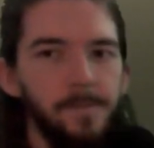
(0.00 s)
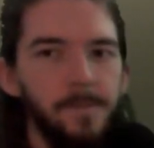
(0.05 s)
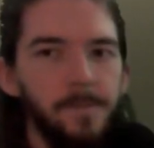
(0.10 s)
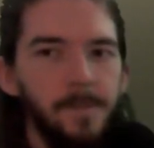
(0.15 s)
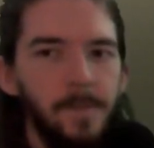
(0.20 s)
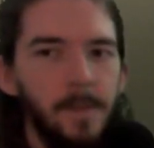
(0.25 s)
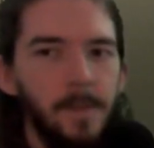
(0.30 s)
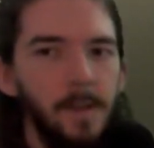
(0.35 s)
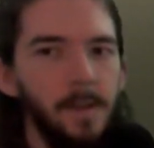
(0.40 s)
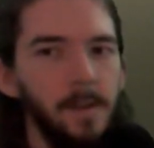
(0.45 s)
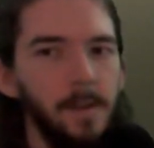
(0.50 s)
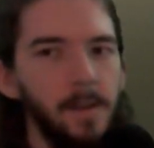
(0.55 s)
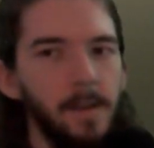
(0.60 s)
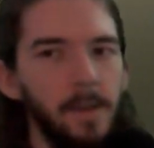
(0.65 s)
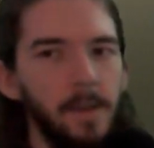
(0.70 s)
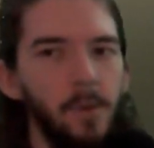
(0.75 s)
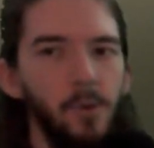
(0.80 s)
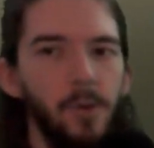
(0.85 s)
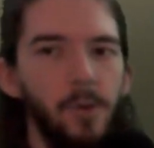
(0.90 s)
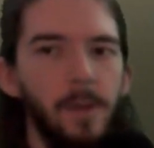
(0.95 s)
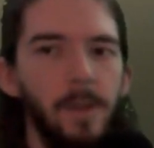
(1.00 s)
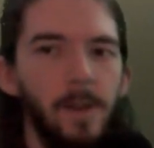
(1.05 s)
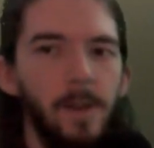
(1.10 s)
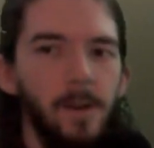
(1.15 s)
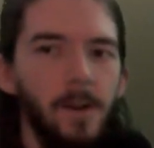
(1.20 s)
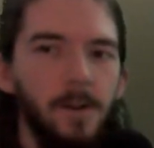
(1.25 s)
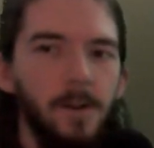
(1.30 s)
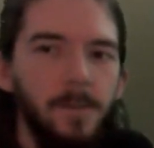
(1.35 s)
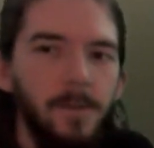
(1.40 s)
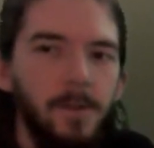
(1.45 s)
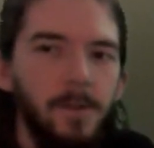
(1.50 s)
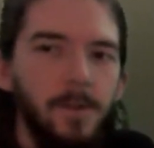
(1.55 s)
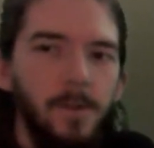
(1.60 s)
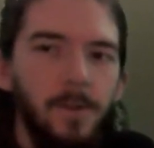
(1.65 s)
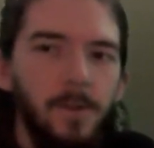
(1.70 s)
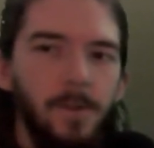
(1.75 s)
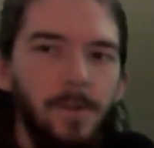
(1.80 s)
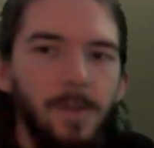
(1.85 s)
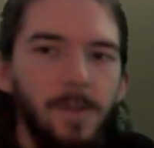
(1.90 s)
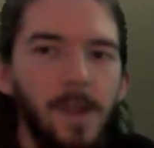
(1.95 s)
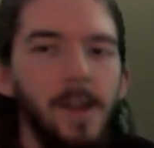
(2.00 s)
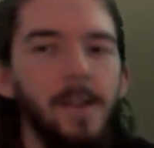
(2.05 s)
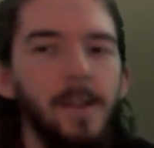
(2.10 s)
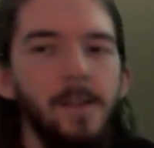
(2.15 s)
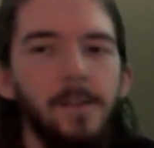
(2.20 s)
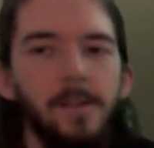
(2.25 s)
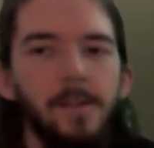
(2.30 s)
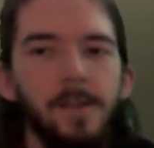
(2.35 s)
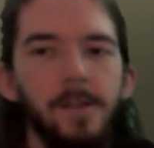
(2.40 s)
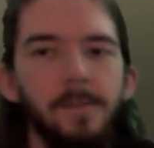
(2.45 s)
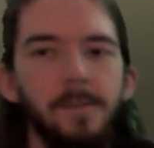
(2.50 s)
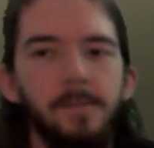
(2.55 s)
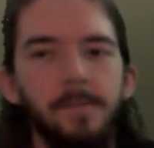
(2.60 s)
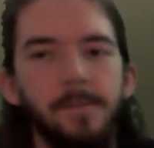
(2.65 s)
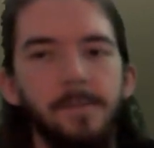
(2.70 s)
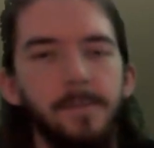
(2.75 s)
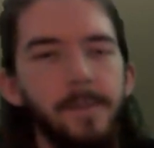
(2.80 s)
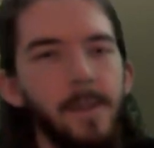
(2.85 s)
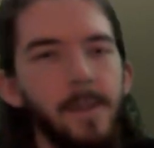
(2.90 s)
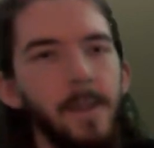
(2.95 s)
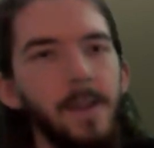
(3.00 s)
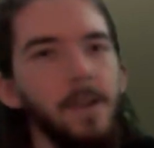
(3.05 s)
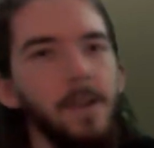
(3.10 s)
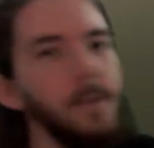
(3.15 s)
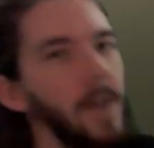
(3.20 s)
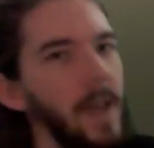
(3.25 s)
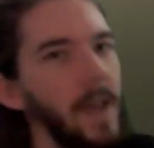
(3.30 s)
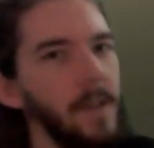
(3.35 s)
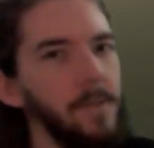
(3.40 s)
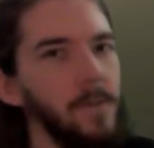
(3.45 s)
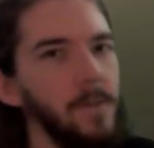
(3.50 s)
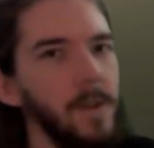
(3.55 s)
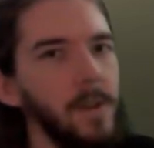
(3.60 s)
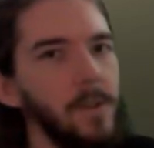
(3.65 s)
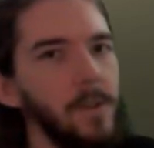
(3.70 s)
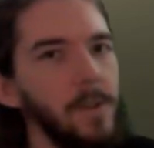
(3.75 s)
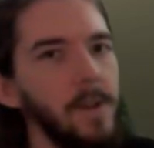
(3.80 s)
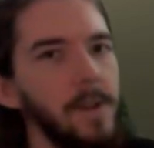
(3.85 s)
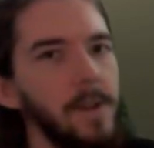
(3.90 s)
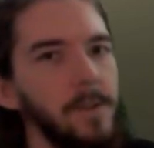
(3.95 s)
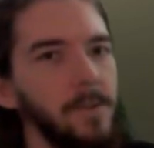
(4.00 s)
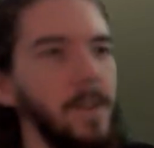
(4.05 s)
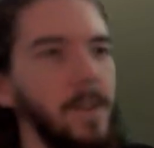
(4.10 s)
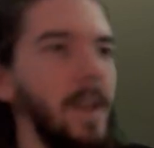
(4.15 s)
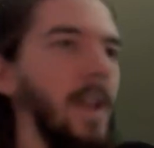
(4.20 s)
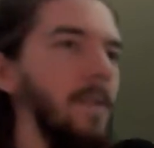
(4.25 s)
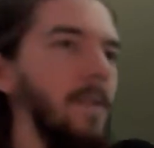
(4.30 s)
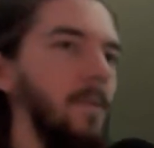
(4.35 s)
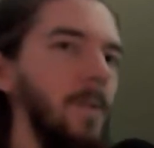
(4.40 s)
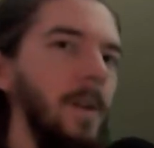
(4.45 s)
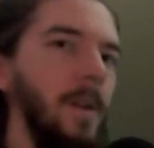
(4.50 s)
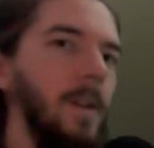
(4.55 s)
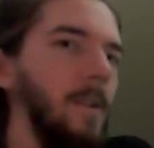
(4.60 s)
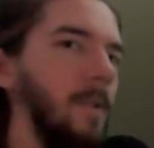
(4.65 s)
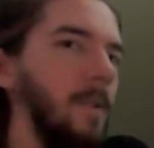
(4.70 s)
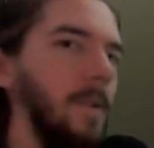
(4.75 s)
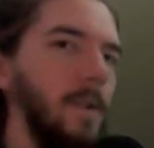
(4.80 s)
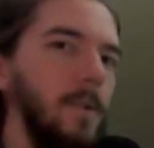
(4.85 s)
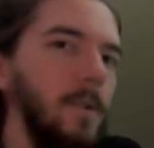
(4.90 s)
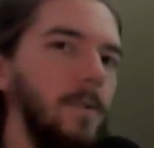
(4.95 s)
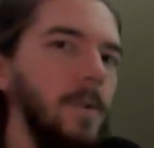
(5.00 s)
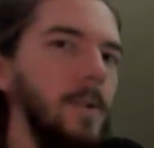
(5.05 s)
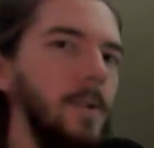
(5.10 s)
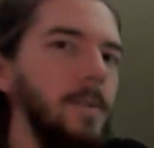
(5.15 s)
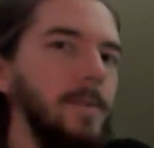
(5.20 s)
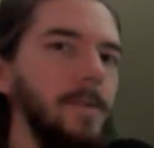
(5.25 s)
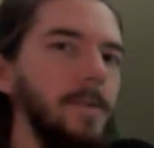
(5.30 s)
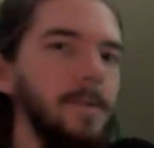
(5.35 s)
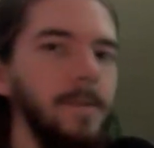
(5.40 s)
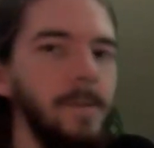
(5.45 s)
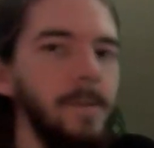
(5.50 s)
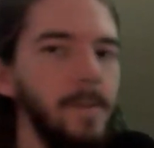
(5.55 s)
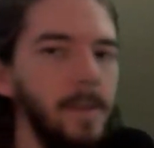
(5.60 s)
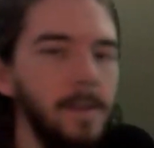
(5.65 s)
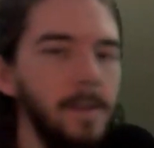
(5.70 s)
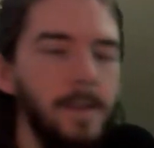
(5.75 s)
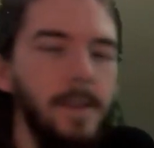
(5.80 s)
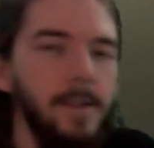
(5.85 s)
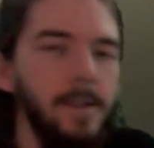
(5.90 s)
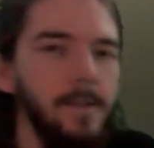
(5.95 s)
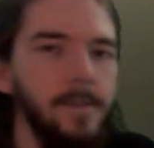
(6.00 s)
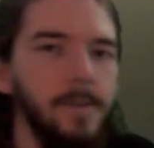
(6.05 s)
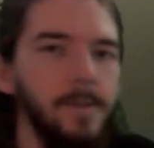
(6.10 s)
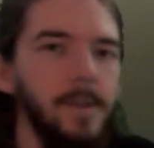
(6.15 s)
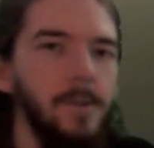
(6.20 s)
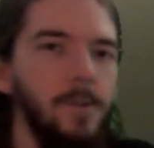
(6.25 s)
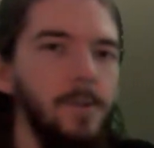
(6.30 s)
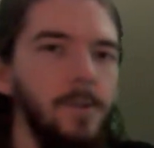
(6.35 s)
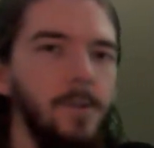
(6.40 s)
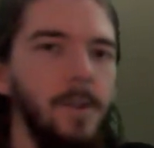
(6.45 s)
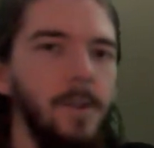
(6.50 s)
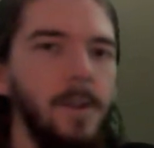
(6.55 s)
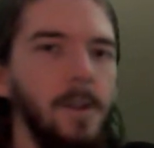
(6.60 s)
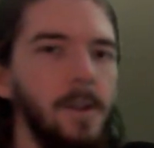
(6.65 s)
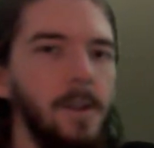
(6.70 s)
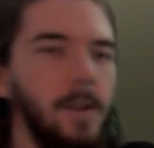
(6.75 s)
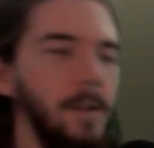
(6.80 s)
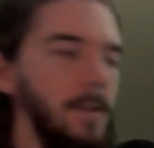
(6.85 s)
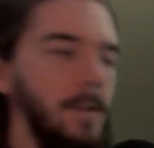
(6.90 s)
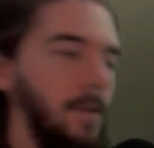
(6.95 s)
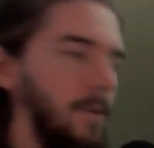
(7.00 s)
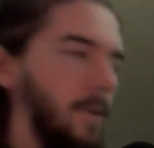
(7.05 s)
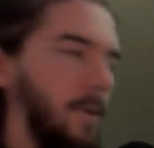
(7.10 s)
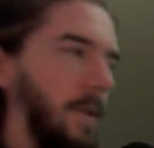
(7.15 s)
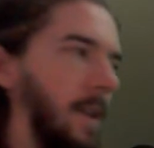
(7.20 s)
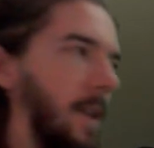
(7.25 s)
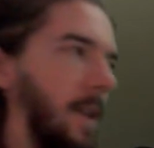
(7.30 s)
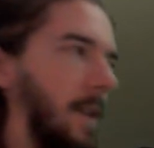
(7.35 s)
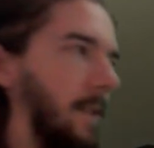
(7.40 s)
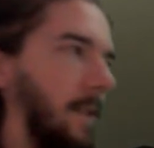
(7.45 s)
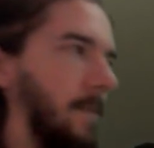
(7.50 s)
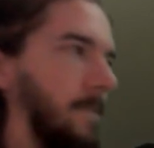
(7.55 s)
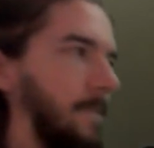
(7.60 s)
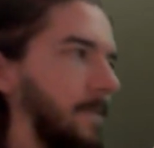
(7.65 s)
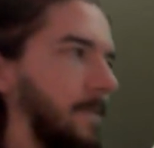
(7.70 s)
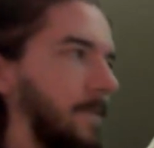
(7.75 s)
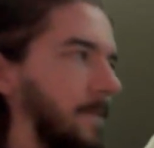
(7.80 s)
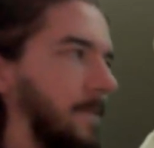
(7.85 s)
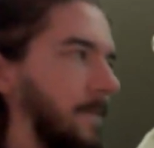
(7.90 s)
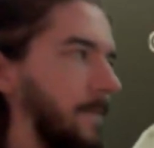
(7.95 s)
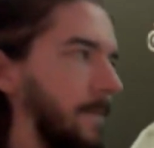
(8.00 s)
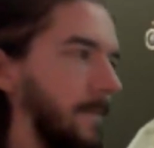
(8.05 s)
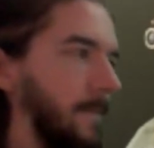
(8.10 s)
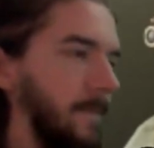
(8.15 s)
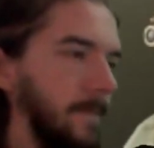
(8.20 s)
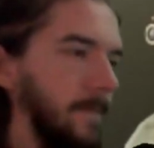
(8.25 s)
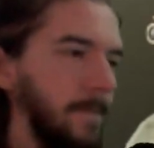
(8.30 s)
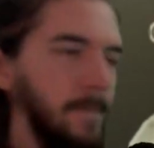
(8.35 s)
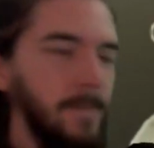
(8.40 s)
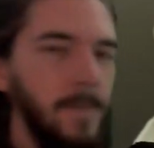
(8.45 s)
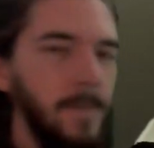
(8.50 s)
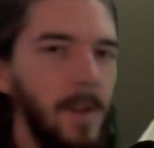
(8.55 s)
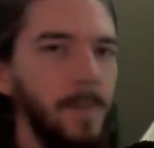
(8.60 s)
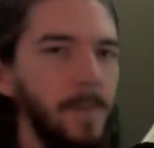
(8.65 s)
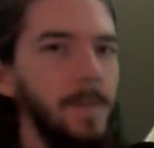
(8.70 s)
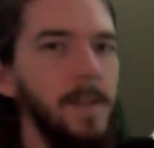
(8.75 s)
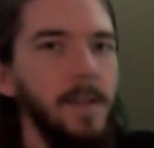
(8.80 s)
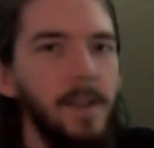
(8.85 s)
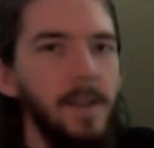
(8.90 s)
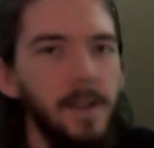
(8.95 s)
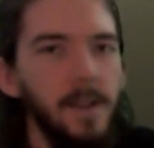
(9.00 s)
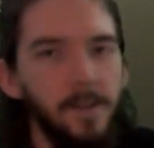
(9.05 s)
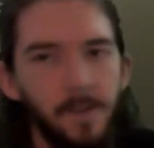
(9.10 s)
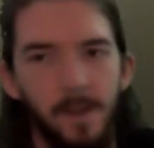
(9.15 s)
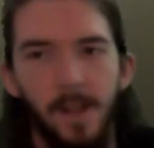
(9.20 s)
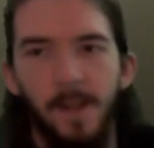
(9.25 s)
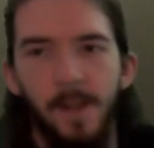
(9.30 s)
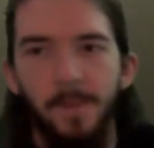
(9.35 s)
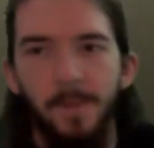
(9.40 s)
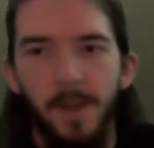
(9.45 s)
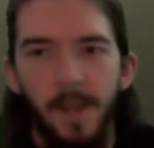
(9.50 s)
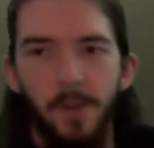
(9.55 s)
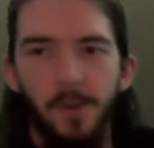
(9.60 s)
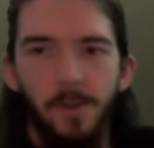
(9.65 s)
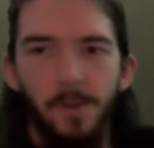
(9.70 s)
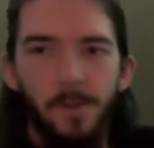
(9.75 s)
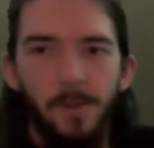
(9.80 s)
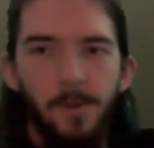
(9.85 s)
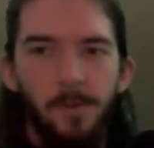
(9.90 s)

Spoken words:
Usually their armor is not good, and they don't have rigs on, or they have rigs and no armor. You know, there's like a billion different combinations